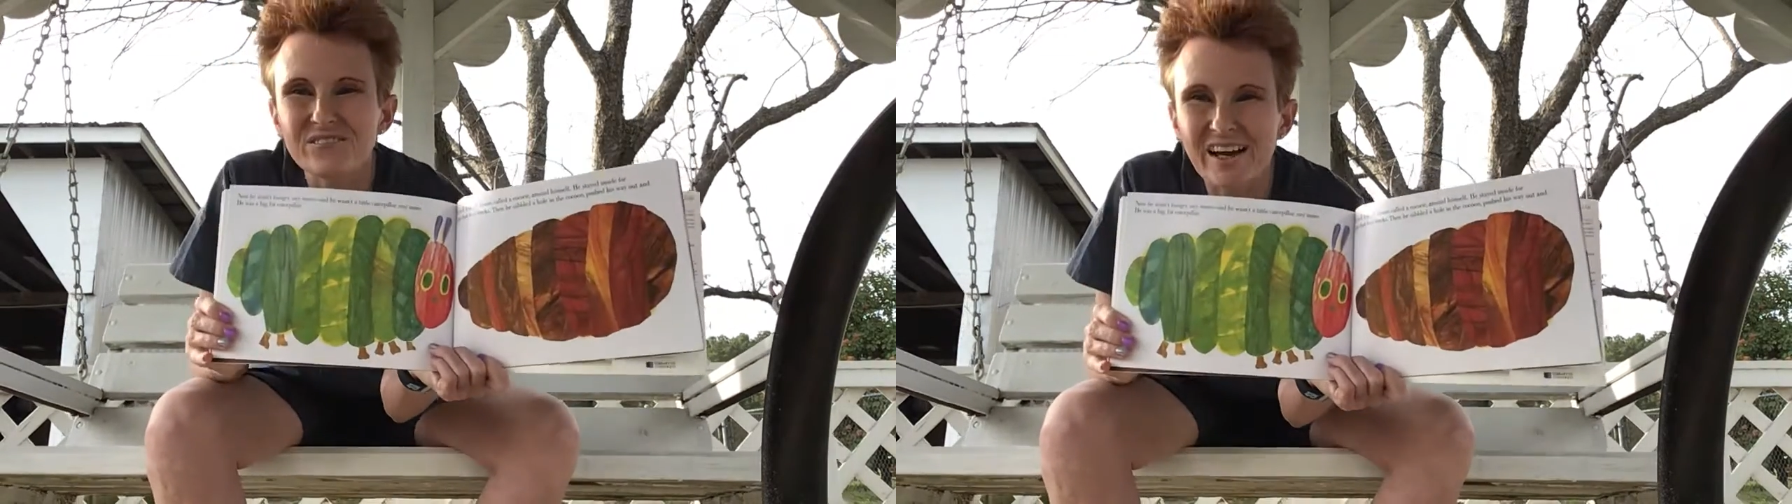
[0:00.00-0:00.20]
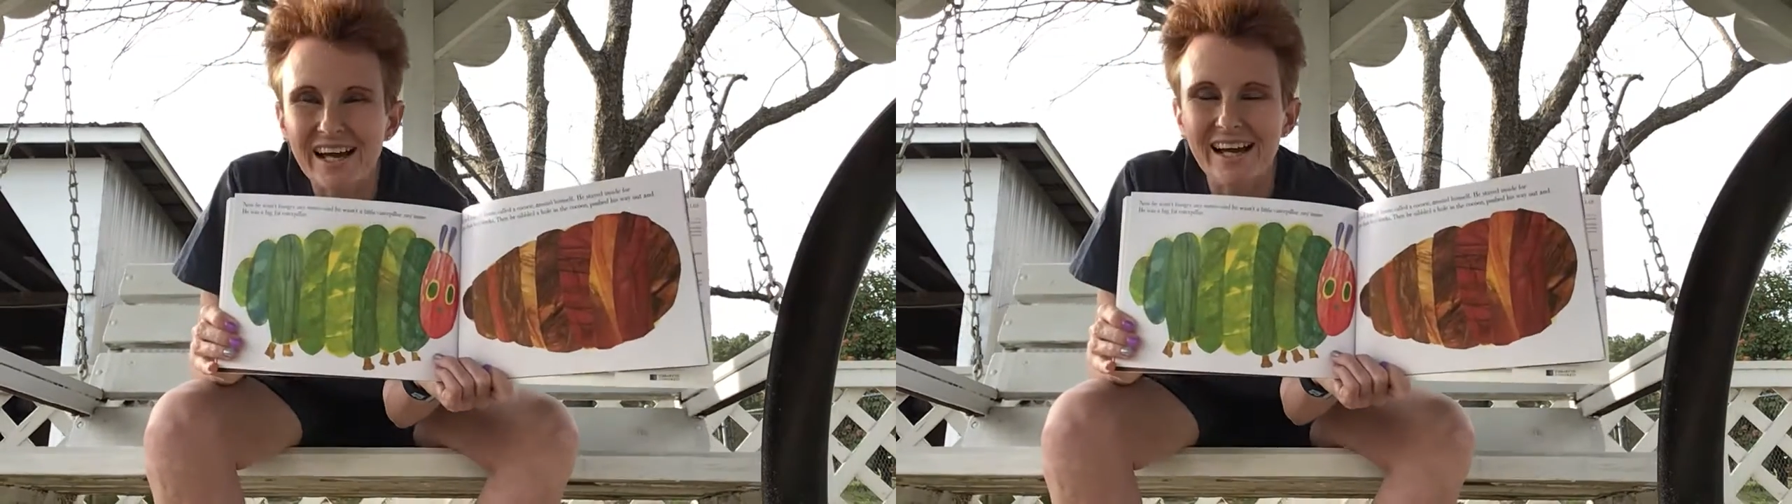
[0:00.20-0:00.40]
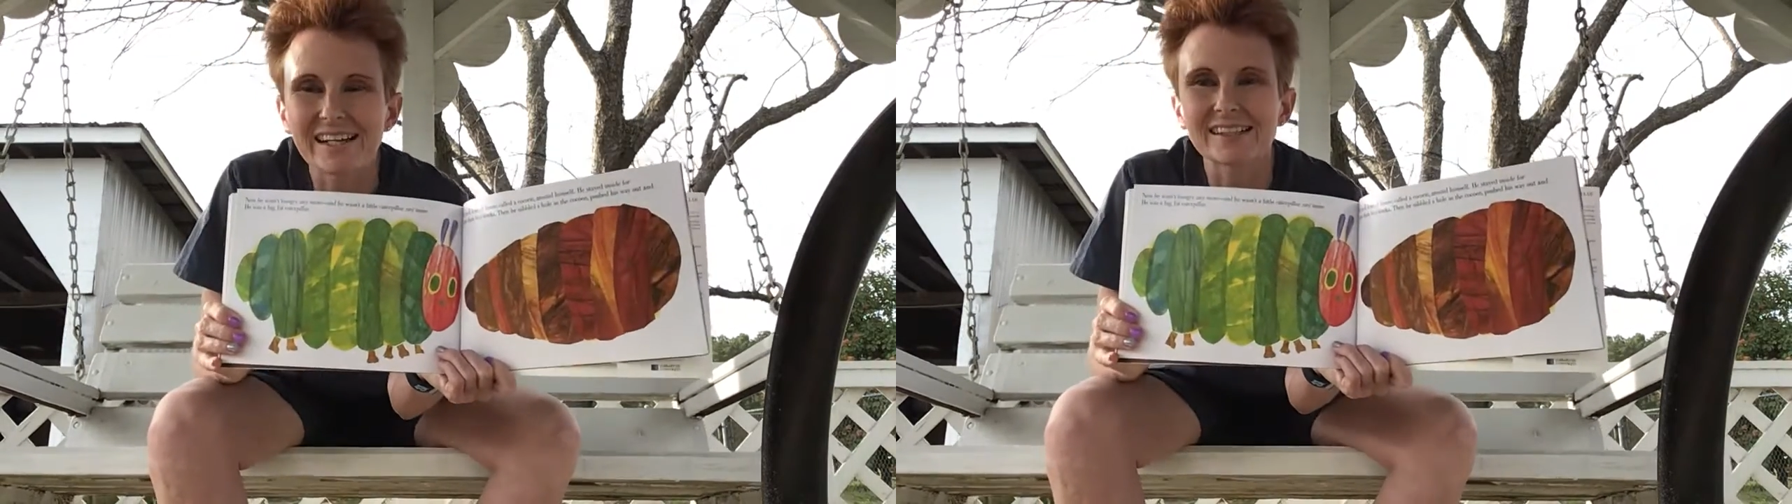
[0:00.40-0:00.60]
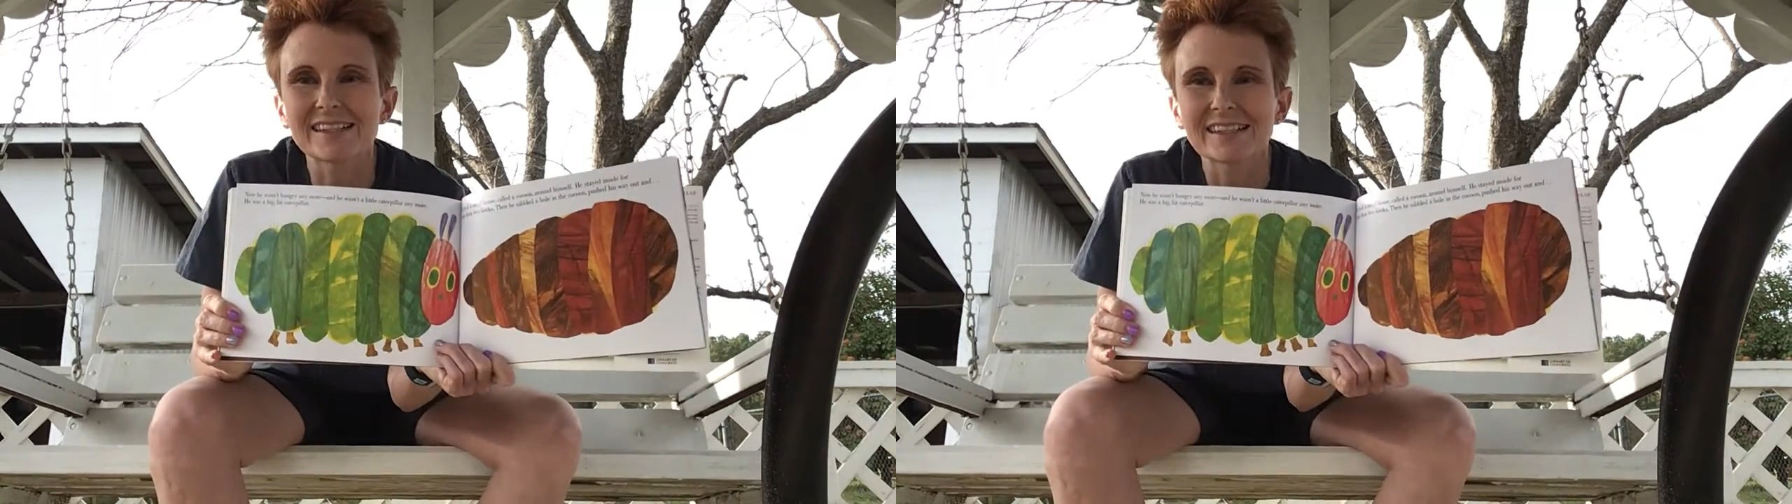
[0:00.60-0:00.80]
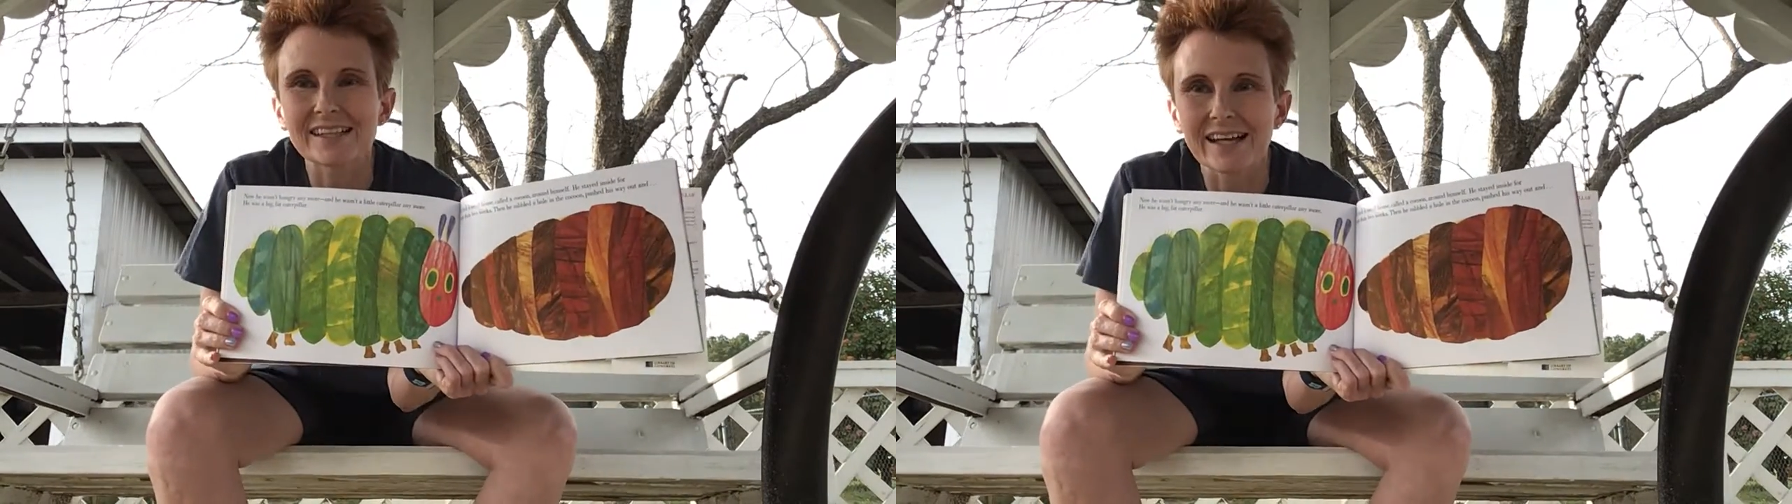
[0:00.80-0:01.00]
fat
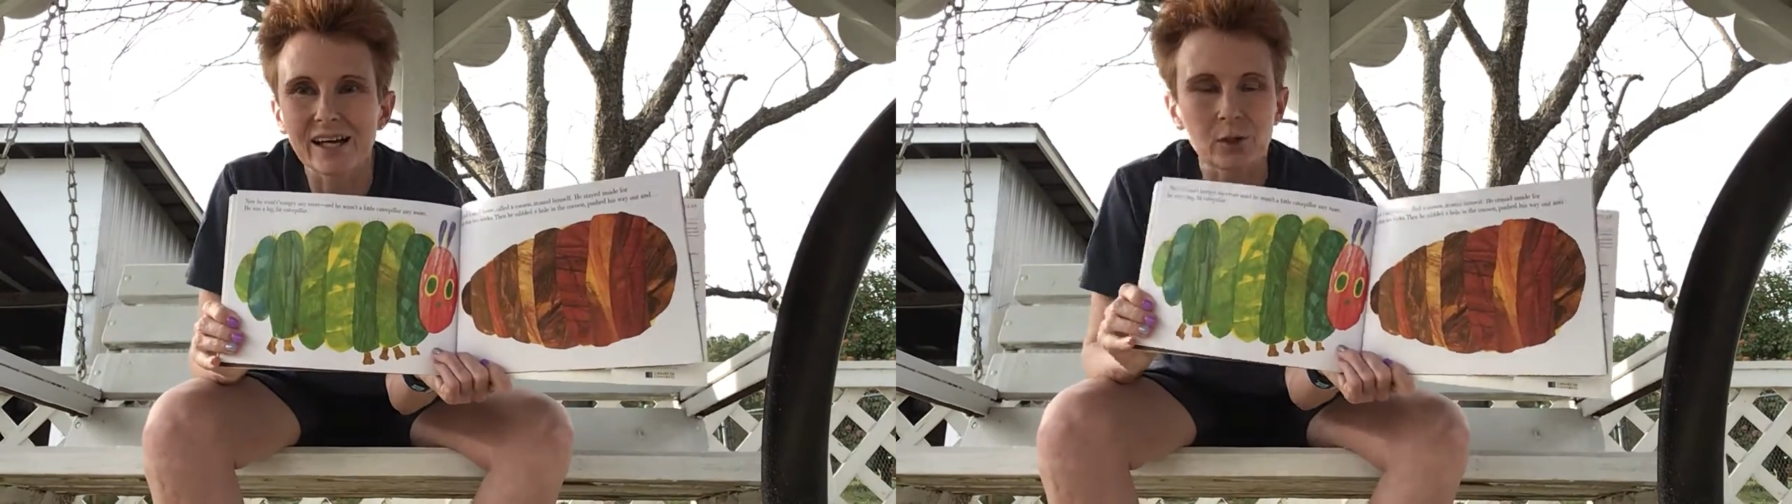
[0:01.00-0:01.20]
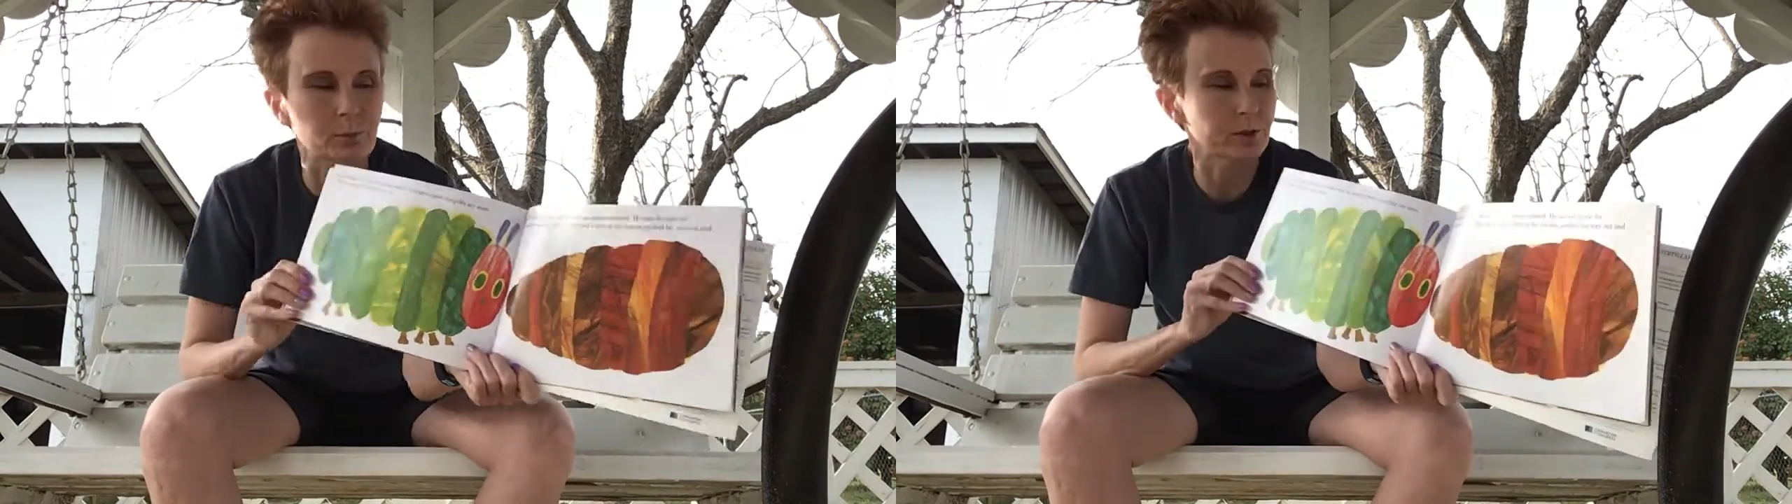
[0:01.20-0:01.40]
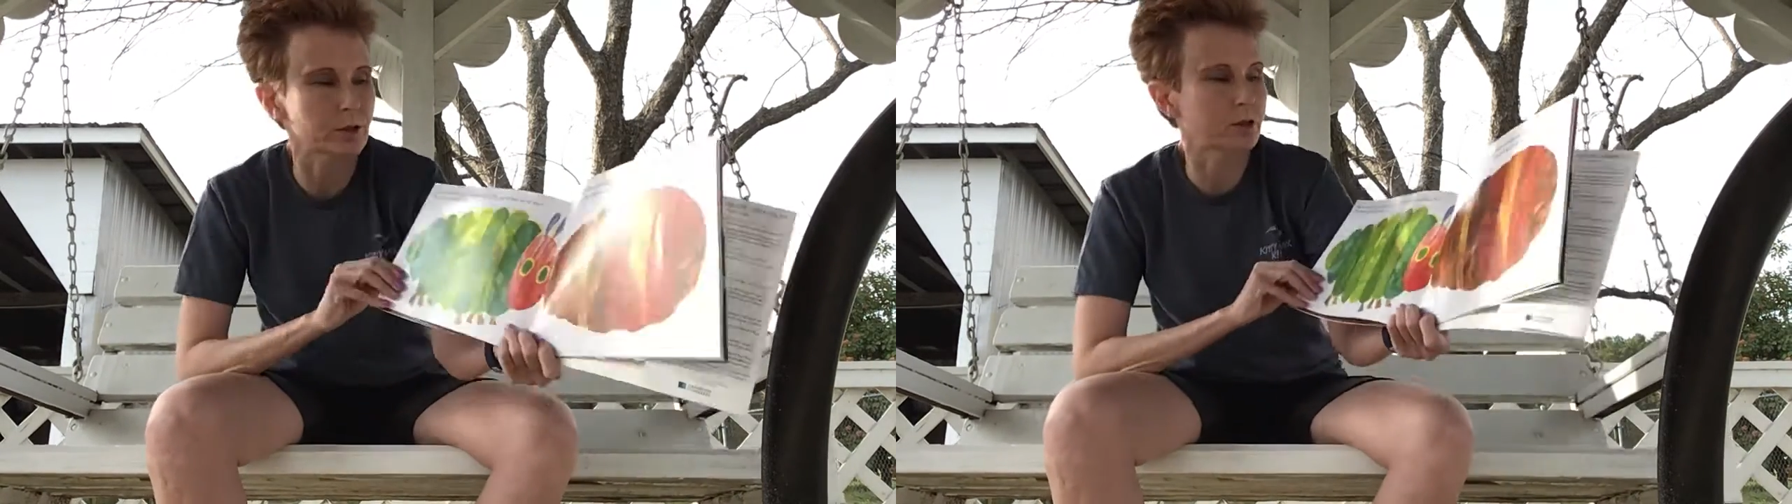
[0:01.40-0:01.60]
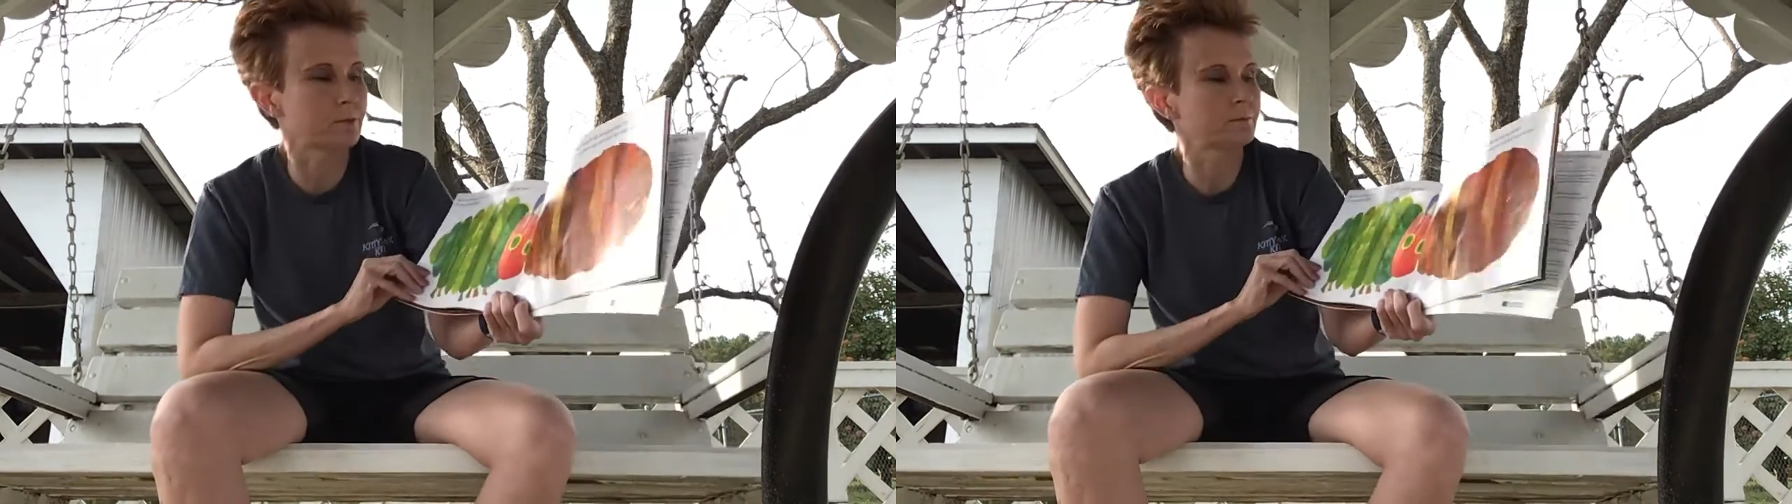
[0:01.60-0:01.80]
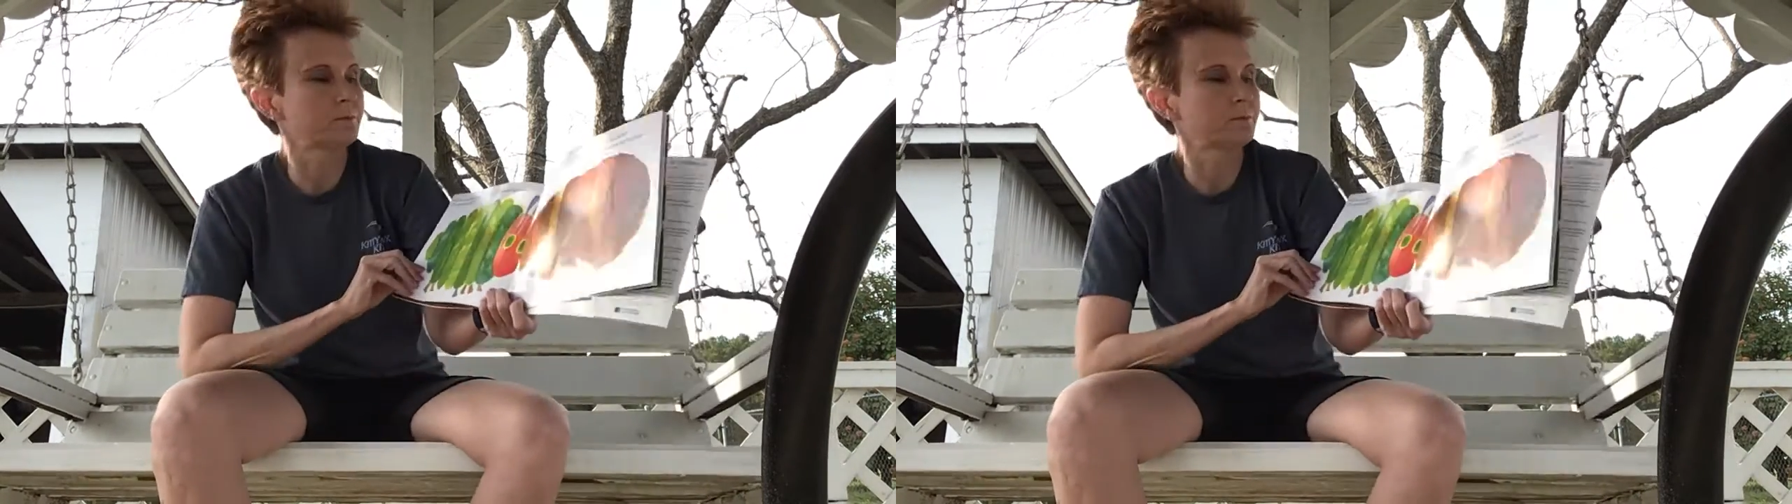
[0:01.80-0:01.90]
caterpillar